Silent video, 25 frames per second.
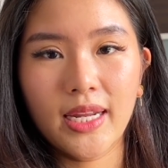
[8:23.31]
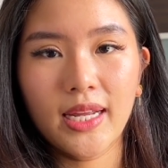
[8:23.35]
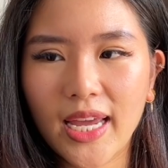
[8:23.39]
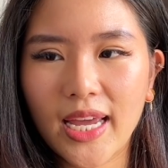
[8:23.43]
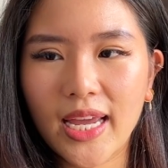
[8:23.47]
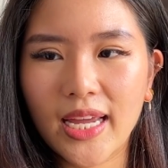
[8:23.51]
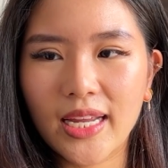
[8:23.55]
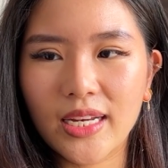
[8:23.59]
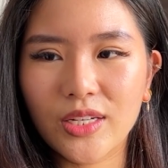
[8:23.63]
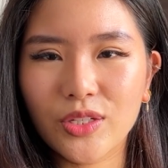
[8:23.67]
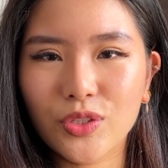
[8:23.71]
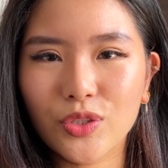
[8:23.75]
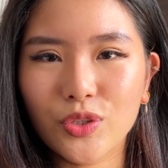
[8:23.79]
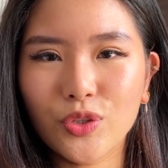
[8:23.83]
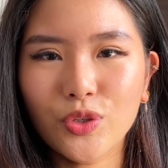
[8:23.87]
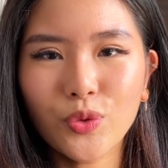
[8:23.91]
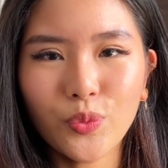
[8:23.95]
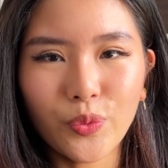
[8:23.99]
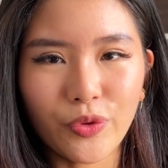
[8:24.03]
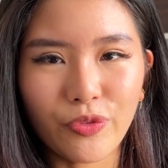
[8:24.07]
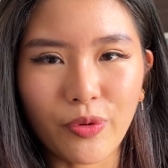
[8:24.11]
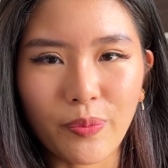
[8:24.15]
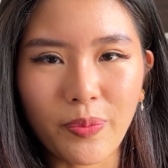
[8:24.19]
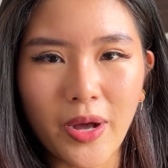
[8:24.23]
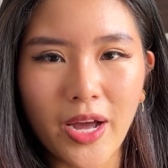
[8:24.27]
And you know,
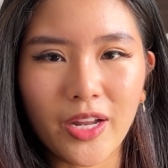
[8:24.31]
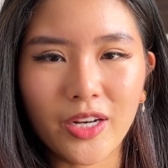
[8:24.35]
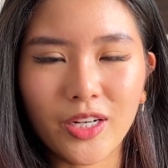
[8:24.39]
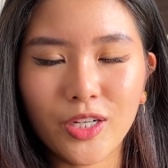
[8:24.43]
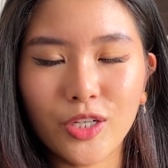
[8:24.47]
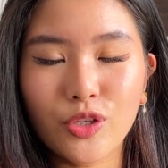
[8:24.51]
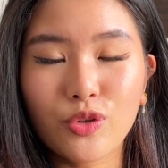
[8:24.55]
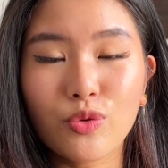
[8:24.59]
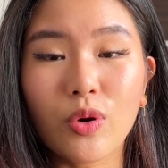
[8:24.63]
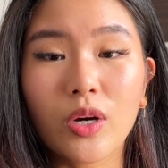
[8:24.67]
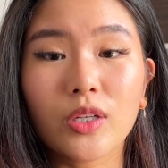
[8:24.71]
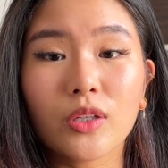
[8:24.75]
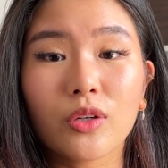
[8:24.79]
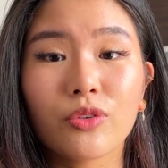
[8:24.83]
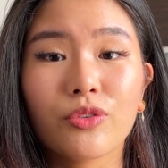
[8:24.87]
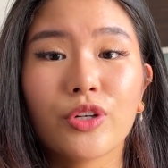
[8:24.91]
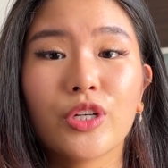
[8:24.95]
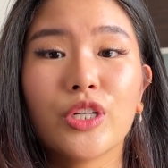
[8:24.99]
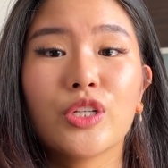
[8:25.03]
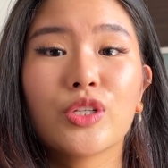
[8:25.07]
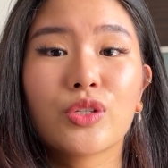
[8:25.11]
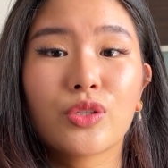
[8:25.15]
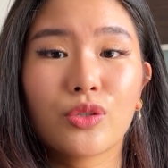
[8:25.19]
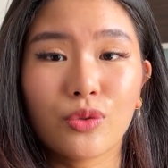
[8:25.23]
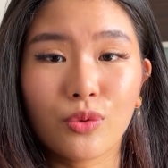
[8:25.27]
with a partner, you are already
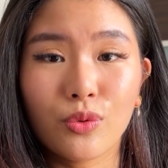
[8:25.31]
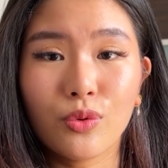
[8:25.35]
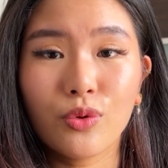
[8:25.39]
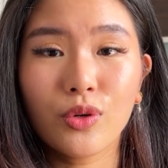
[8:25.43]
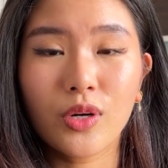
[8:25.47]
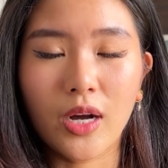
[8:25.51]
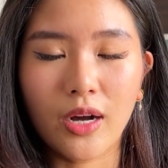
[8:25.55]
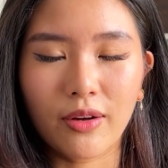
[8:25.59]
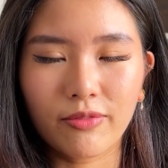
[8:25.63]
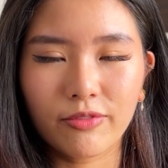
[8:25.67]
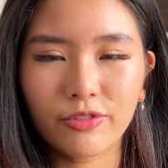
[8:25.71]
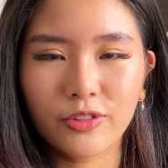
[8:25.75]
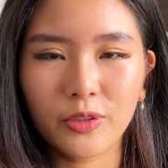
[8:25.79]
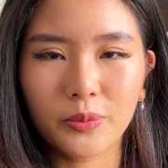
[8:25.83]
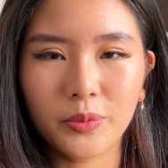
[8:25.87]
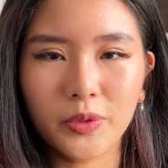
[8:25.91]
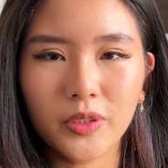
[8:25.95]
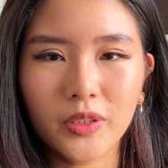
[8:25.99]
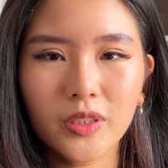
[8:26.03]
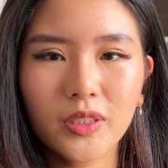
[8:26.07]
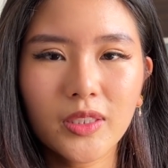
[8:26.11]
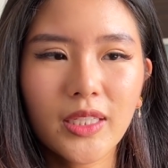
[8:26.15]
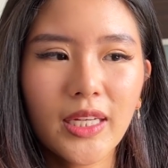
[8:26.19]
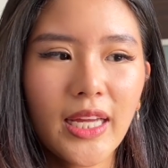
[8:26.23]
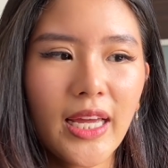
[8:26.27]
so
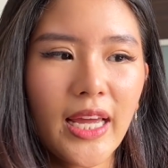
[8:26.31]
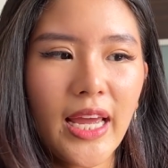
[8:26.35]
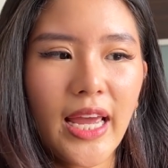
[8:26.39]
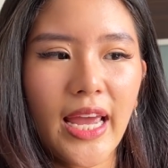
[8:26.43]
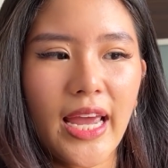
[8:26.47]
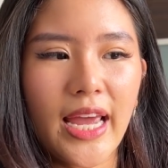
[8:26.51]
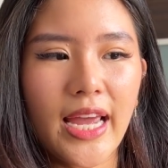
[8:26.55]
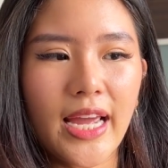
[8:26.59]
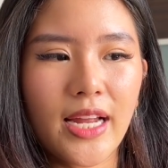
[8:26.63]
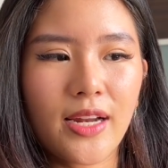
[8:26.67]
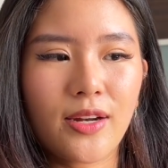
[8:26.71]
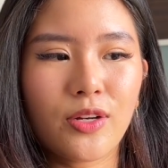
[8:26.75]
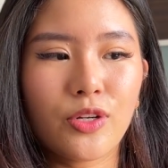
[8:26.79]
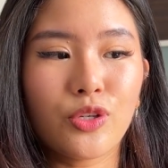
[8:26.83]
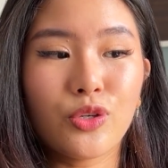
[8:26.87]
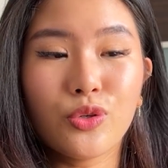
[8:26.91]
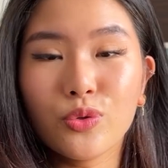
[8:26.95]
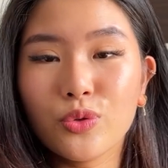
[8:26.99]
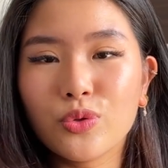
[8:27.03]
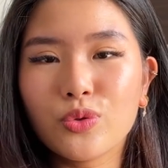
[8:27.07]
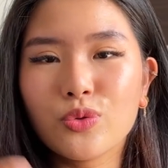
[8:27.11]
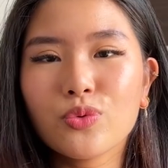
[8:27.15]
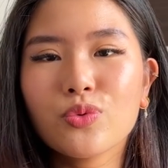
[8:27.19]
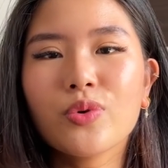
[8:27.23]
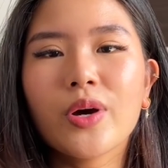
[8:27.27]
comfortable and you
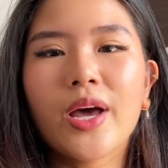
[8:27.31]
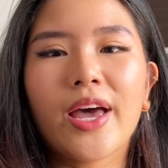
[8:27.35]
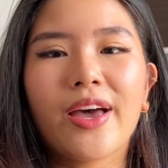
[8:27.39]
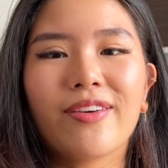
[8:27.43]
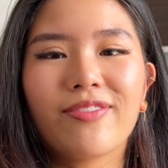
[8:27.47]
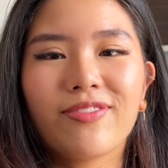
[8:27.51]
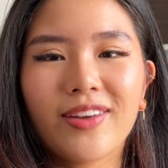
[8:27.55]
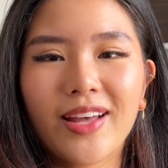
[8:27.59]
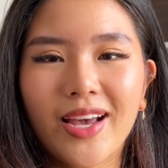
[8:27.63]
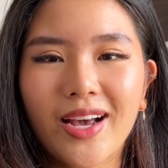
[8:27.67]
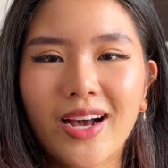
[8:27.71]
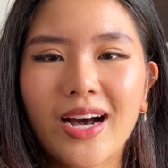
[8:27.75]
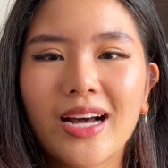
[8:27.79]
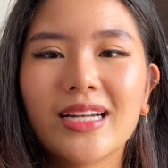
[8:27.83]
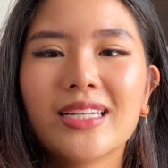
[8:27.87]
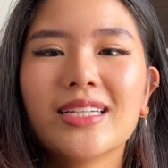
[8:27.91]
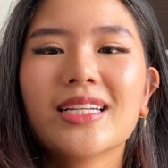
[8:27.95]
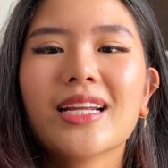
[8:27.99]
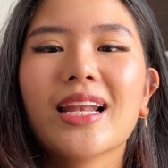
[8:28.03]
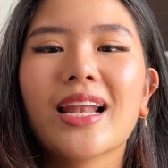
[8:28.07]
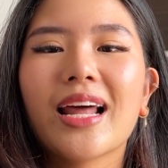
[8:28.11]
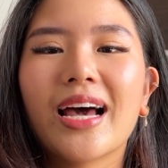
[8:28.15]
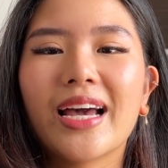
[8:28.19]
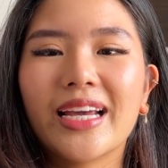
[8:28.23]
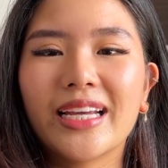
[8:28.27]
do have like
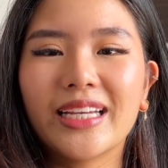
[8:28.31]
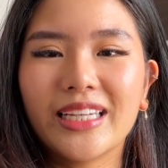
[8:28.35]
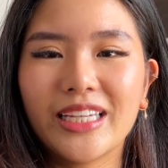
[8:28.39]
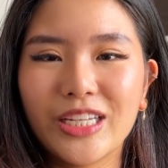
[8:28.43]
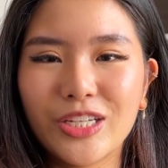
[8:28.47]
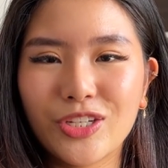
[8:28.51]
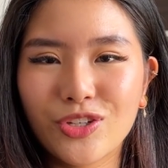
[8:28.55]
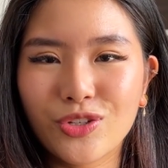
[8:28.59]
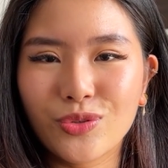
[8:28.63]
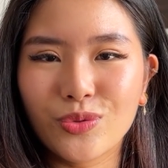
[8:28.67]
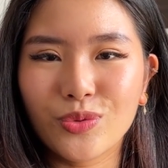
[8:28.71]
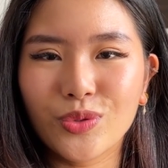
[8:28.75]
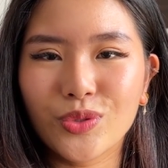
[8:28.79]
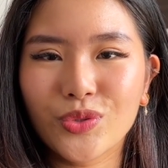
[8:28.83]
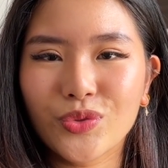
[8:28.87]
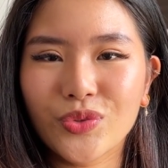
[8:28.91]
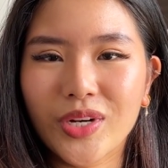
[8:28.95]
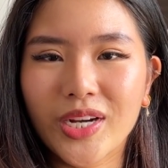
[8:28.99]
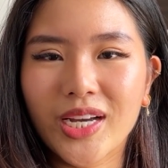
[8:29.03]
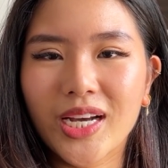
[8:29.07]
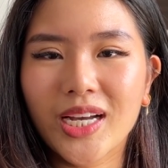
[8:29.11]
underlying issues, right?